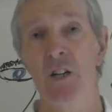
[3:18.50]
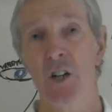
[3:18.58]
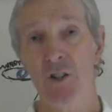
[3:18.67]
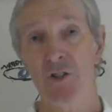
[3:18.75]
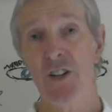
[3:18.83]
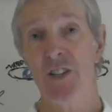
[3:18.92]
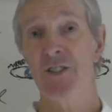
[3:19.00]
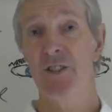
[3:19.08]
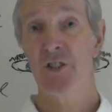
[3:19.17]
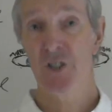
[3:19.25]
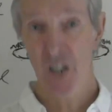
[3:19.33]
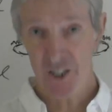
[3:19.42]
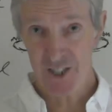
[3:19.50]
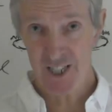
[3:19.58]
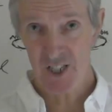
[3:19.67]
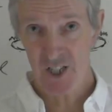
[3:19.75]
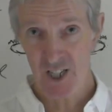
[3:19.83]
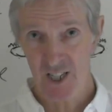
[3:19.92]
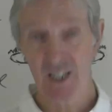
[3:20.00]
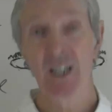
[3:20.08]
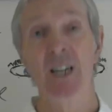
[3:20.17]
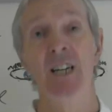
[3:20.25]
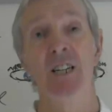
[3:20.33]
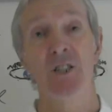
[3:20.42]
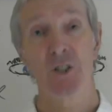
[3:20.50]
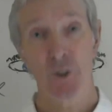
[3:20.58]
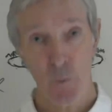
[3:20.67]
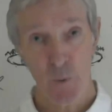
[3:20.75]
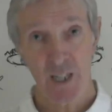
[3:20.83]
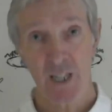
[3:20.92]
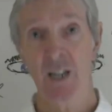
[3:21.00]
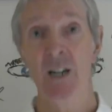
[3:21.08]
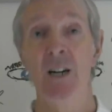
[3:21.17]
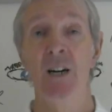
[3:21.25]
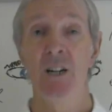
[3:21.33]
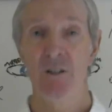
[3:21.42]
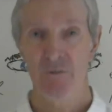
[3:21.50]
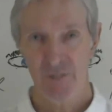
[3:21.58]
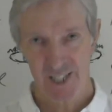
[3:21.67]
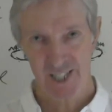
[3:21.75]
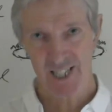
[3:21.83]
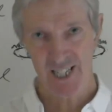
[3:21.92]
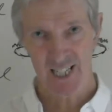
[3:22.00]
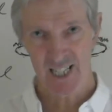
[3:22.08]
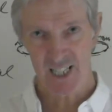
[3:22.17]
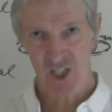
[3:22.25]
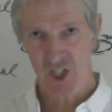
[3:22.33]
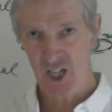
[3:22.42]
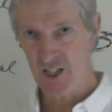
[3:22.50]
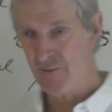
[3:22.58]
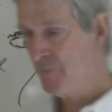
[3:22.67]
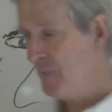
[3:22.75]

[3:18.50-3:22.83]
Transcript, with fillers: Contrast the jutting chin to the weaker receding chin.